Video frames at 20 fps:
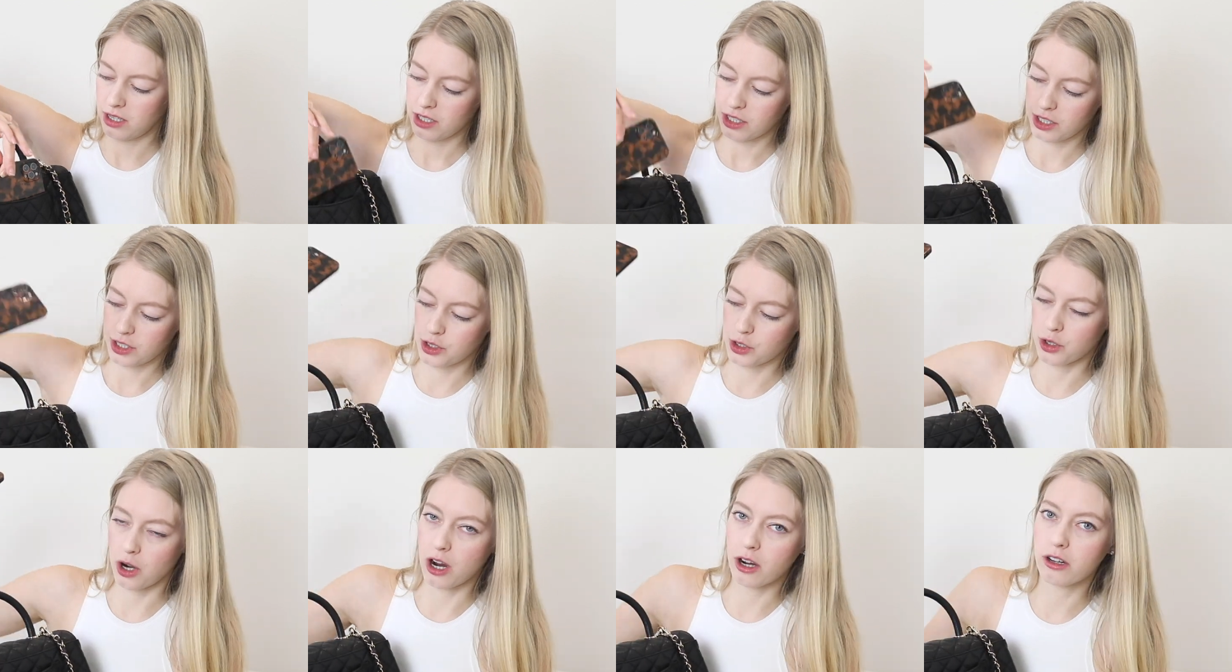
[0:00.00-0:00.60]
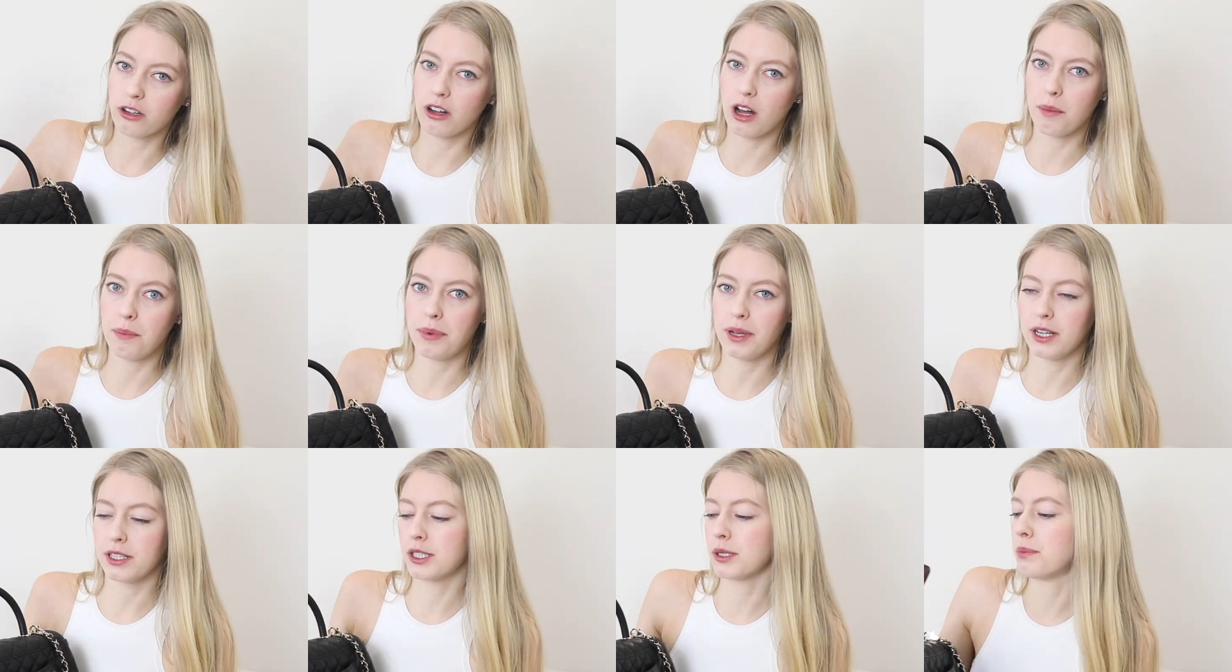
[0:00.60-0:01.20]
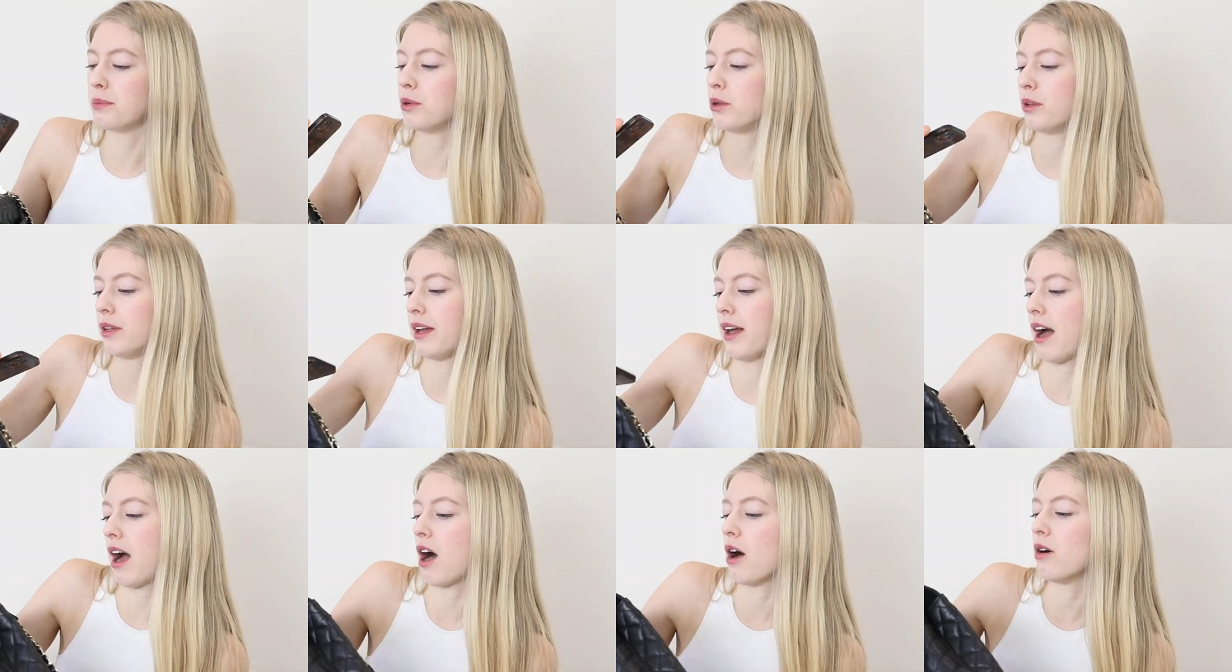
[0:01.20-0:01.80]
struggle a bit to pull
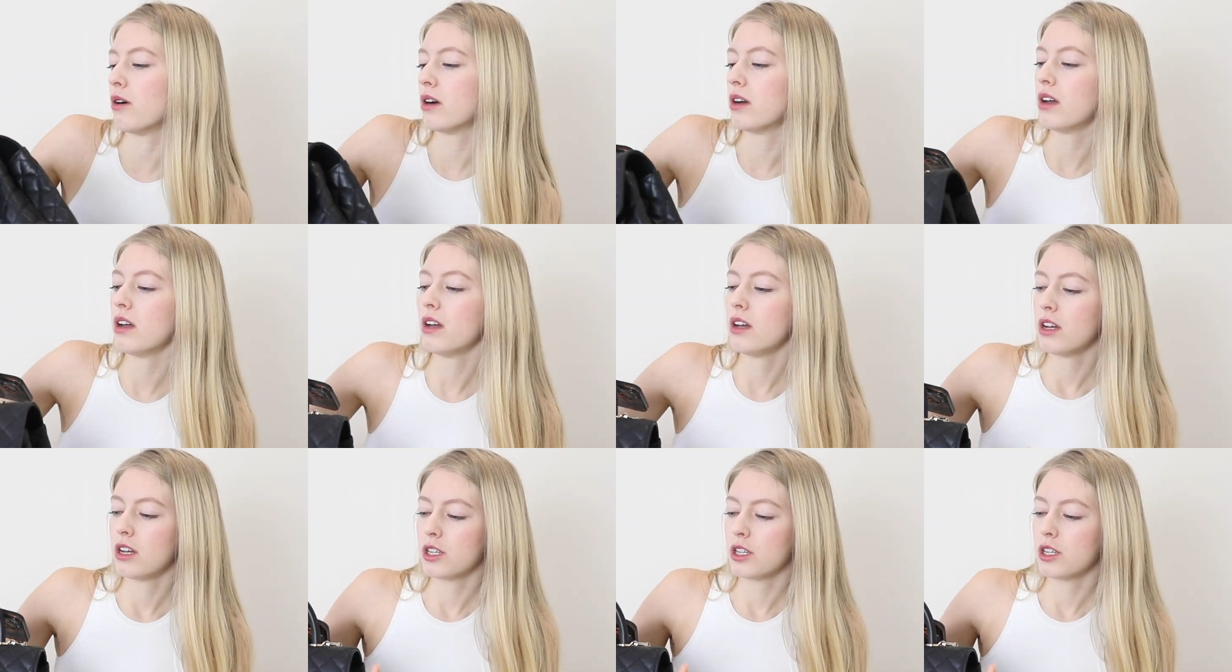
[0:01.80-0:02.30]
it out.